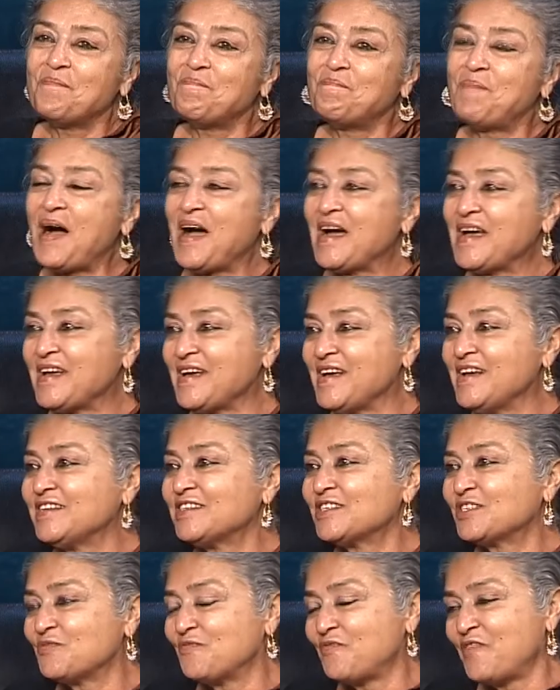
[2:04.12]
by
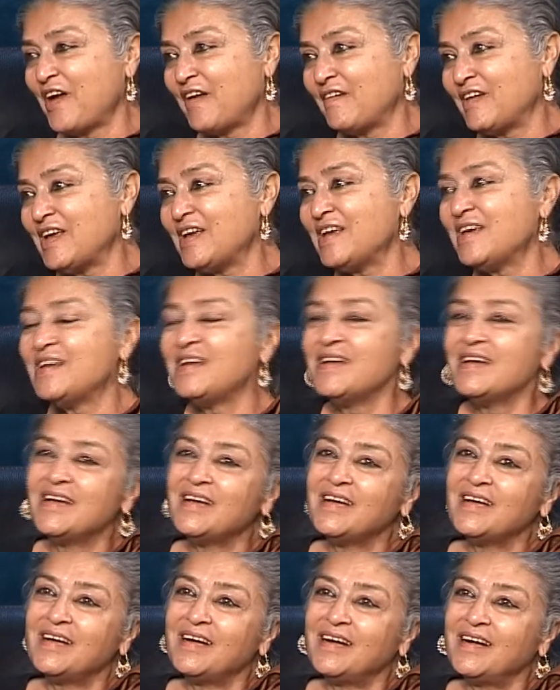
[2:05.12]
its very,
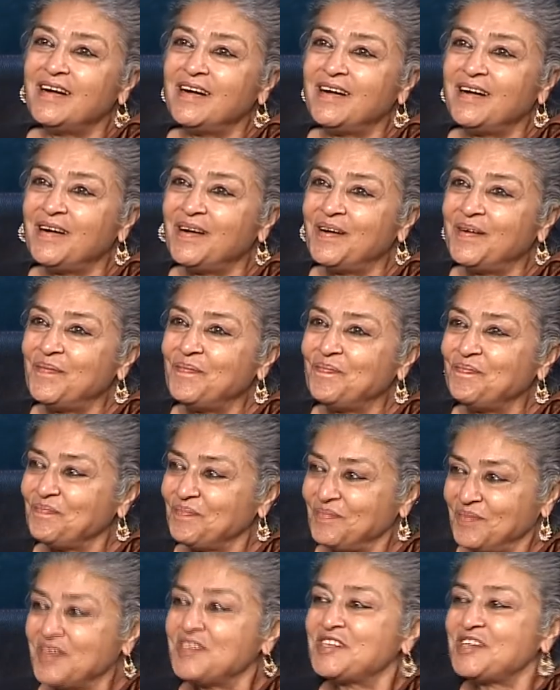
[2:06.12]
the